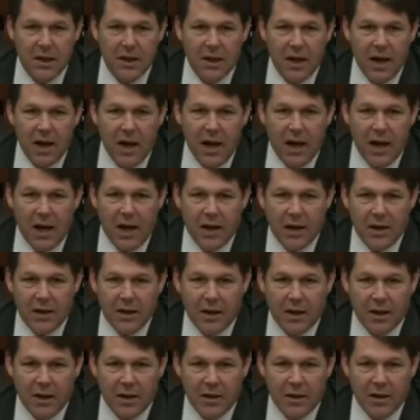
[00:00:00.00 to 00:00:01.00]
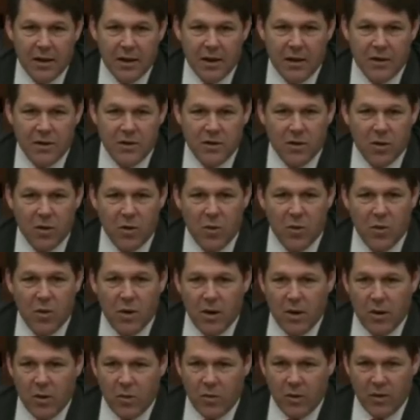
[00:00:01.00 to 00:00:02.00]
and so
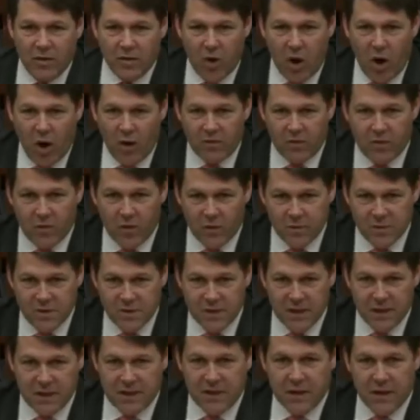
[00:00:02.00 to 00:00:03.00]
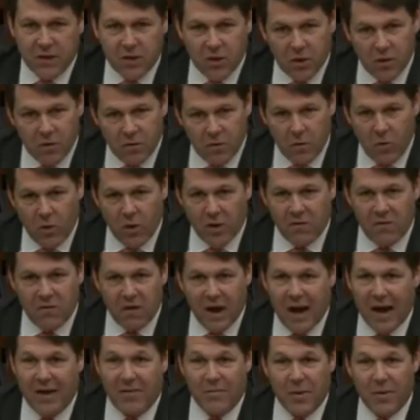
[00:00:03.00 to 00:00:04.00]
we've gone from 62 to
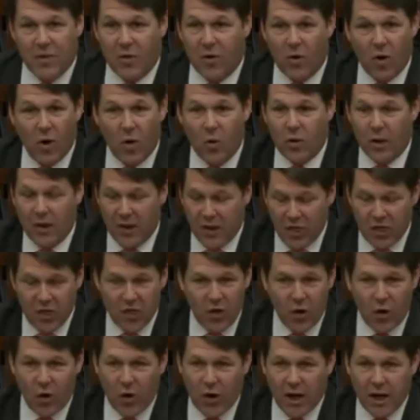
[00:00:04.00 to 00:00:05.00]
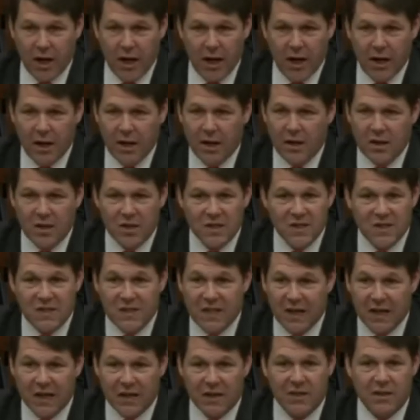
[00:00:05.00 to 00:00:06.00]
45, but there are only
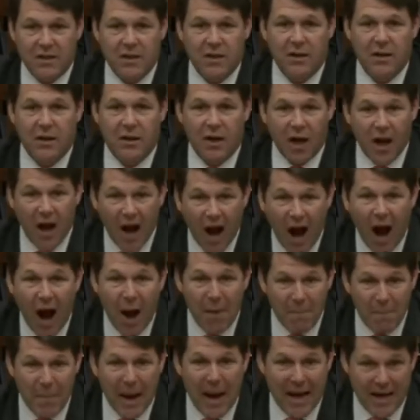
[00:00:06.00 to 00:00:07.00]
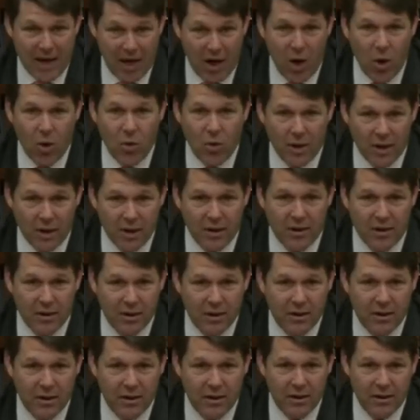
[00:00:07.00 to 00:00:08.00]
36 combat coded.
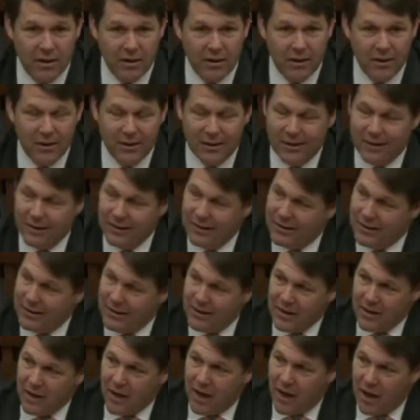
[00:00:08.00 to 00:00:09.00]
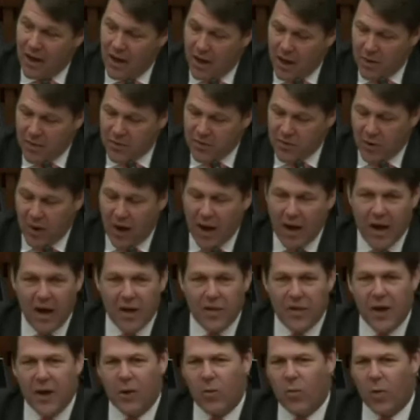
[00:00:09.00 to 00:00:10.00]
So I
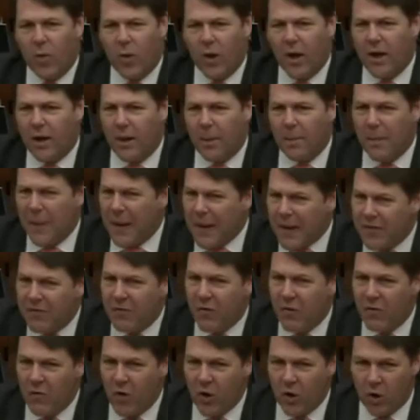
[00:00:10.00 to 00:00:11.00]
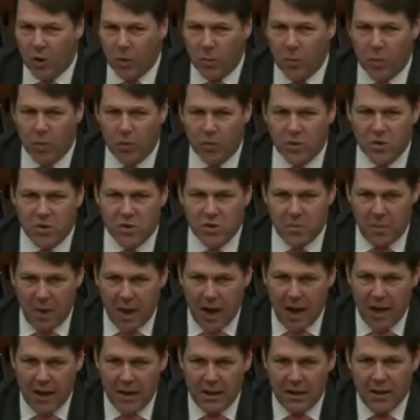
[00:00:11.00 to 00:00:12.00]
think we're in a bit of a vulnerable
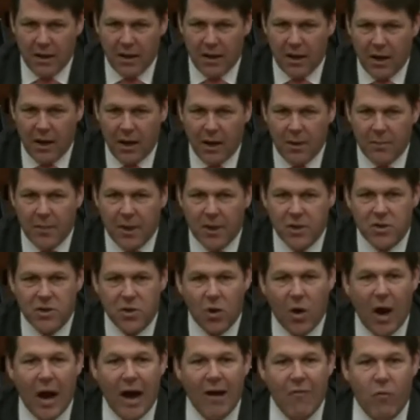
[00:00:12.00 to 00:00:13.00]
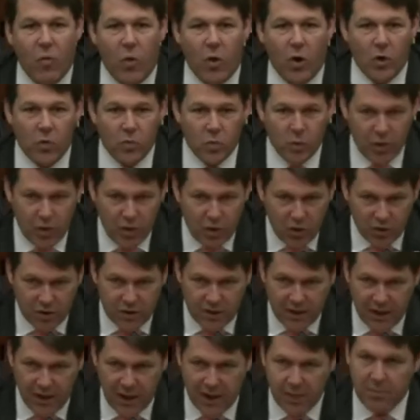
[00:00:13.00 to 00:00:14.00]
spot, and so I've worked with your
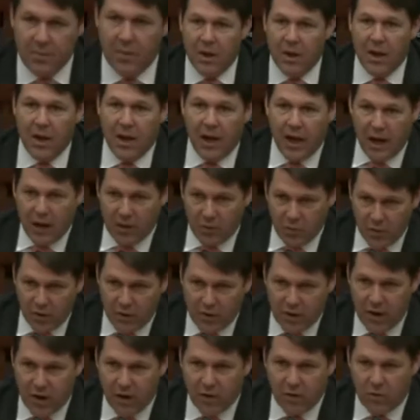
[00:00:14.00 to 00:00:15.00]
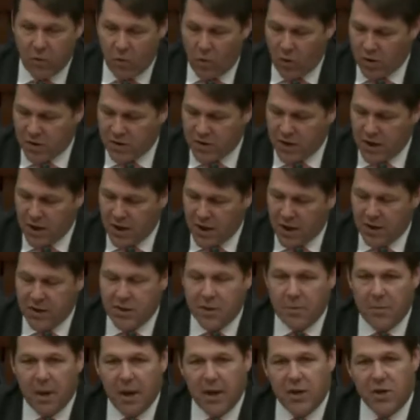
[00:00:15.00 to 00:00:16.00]
team and with the Air Force
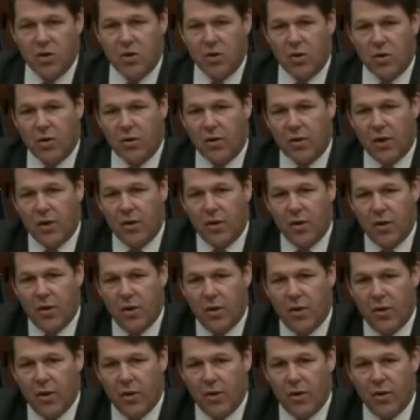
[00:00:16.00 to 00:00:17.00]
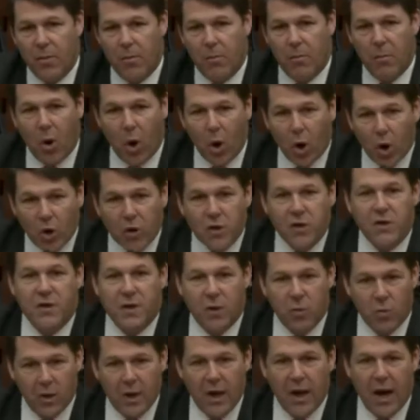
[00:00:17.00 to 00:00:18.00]
to make sure that the birds
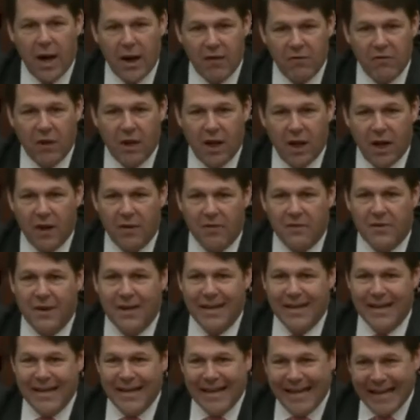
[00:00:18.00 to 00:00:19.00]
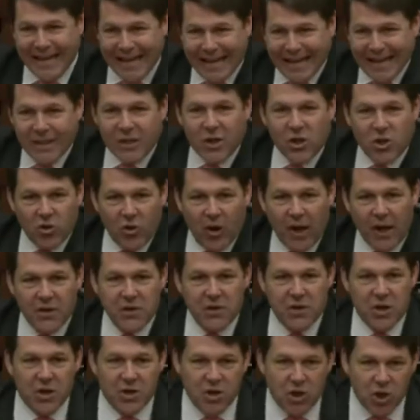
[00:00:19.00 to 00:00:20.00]
that we have left in the
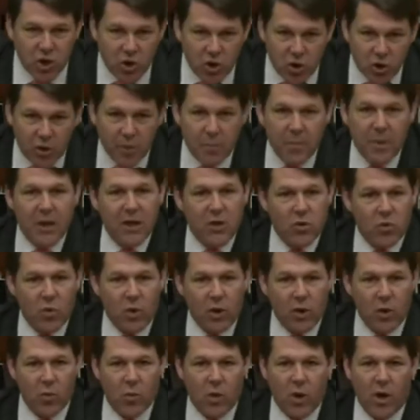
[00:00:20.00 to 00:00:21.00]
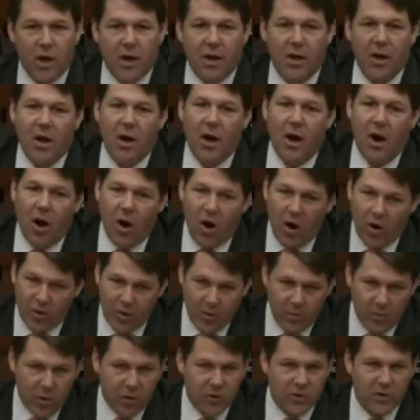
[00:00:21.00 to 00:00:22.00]
transition to the B-21 are the
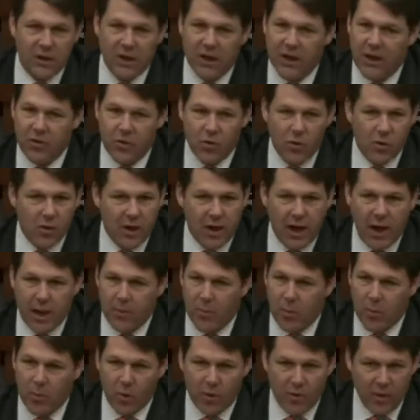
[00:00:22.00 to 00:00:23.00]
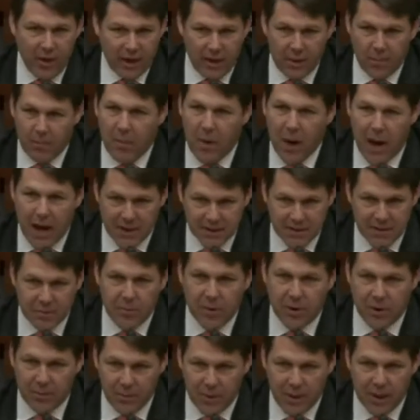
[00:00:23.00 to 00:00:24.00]
most lethal and capable they can
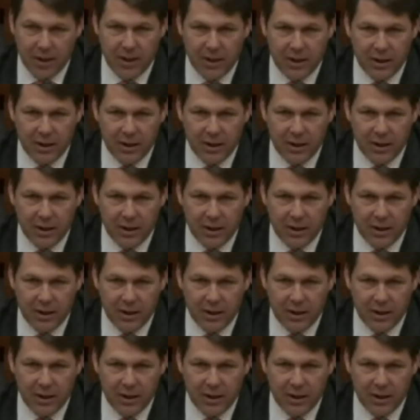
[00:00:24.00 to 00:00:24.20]
possibly be.